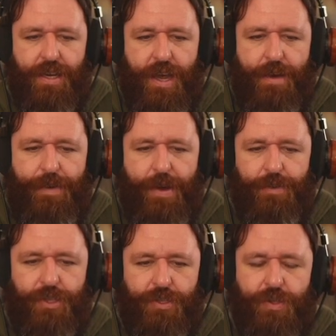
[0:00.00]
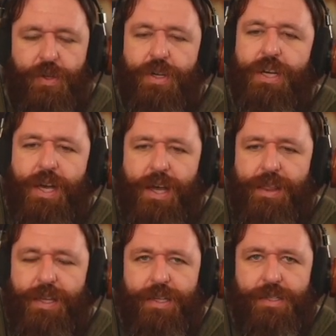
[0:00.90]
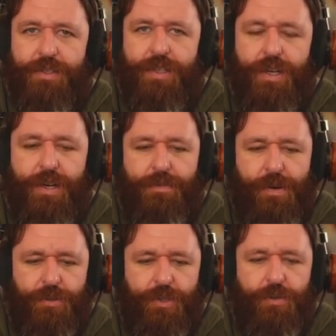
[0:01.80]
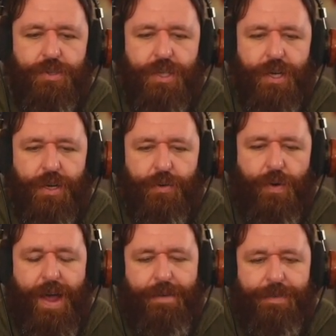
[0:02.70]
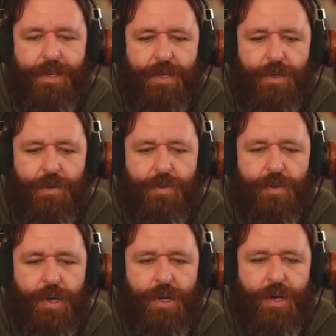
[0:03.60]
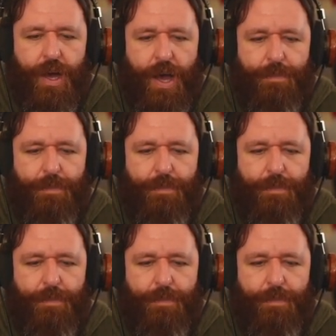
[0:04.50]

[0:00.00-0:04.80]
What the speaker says: And if I was just looking at this, if I was using a graph EQ, I